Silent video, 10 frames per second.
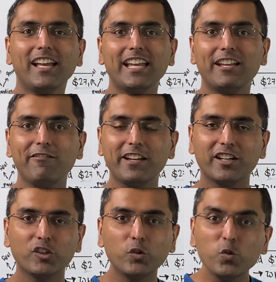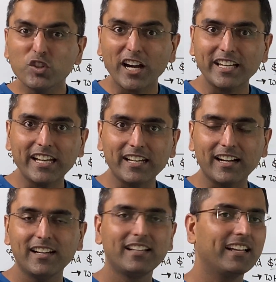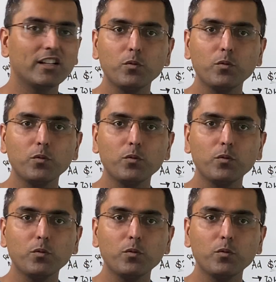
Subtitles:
if we can use our data. That's